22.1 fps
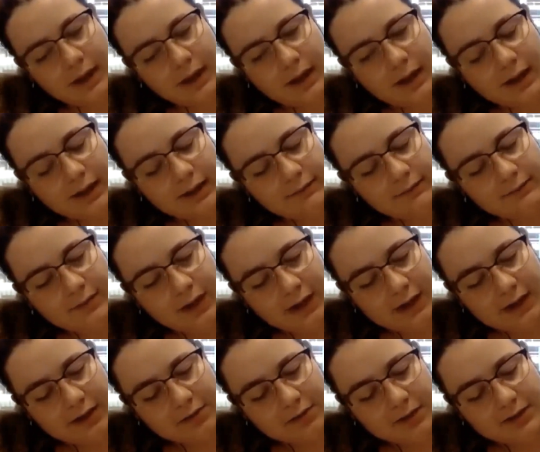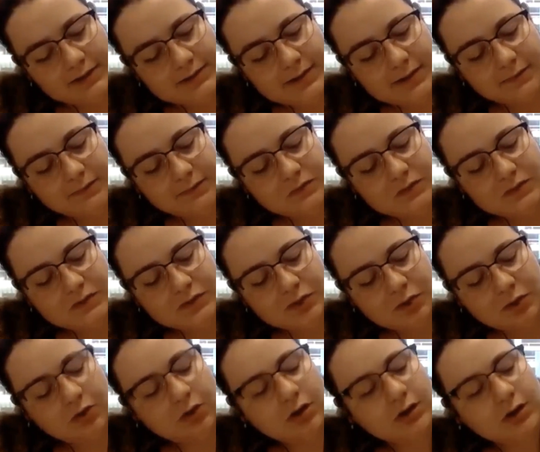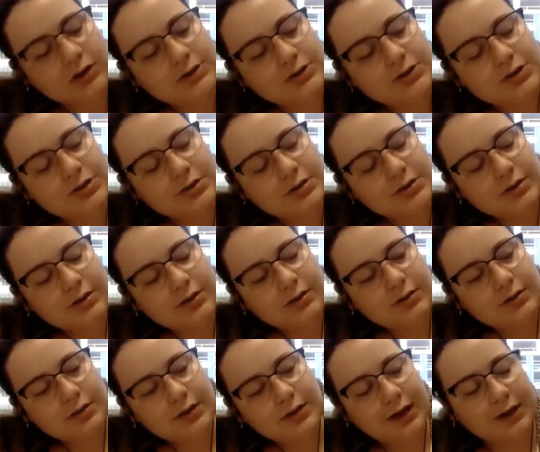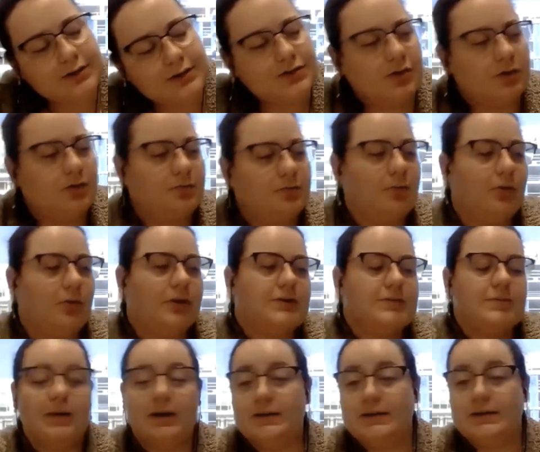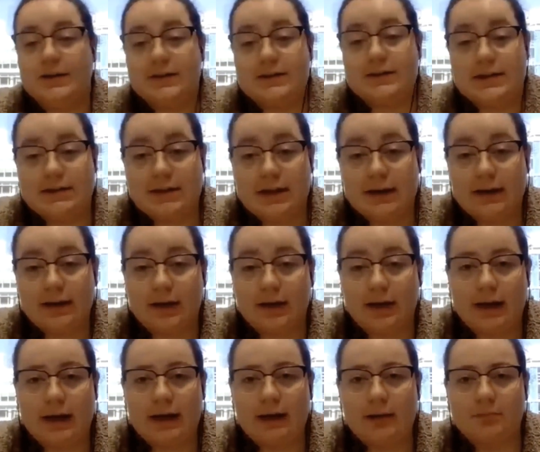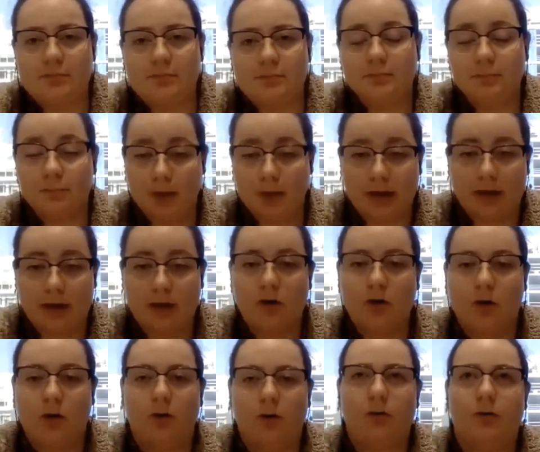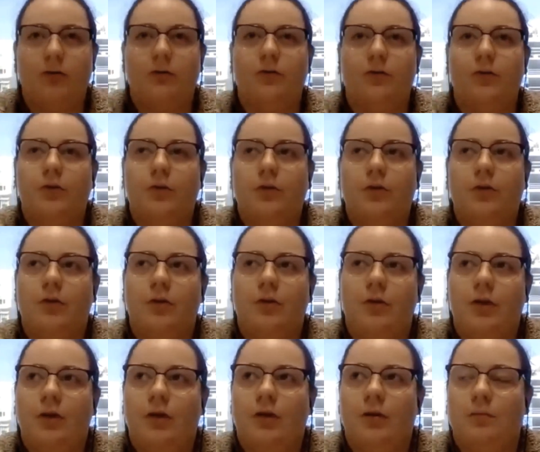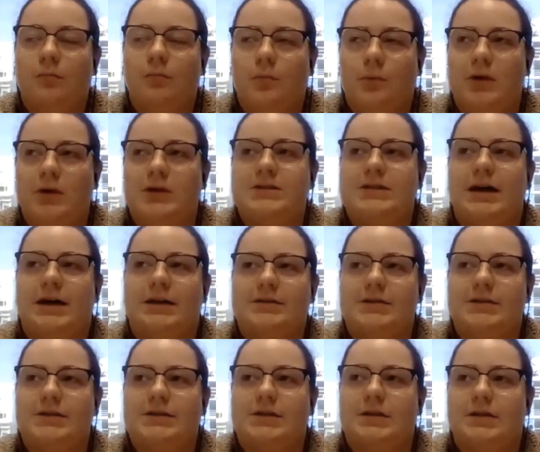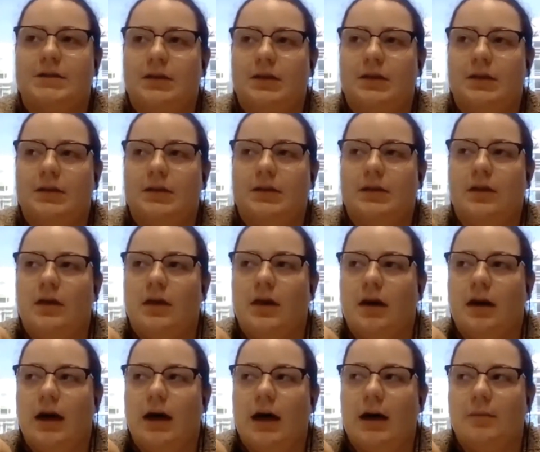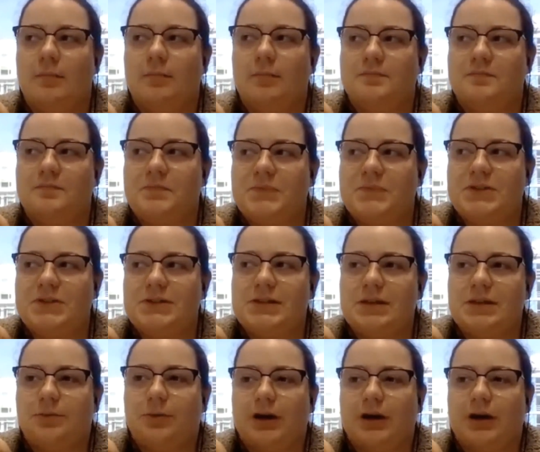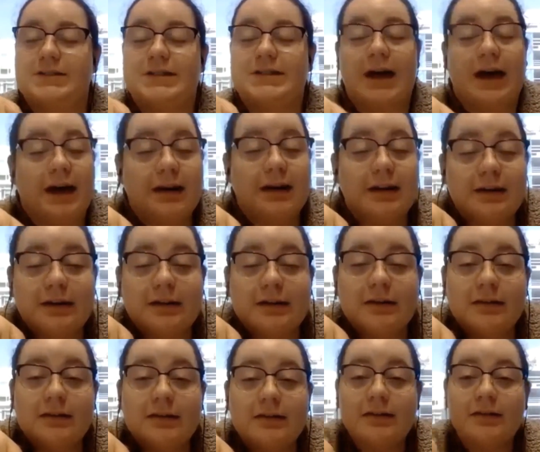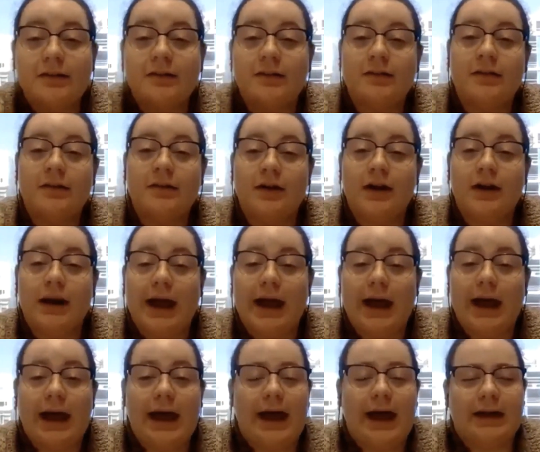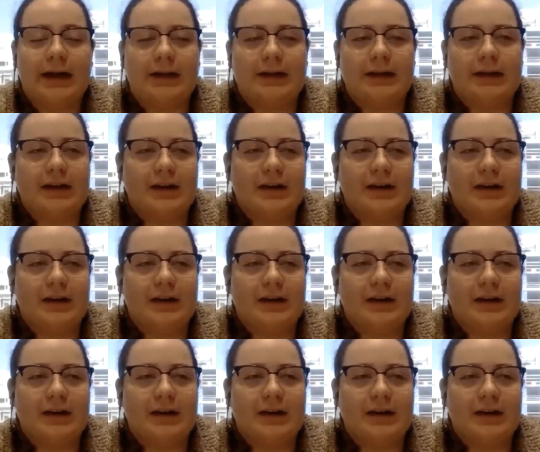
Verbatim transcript: I find myself discouraged at certain points because I did take a like a cold pretest um, to see where I sat, and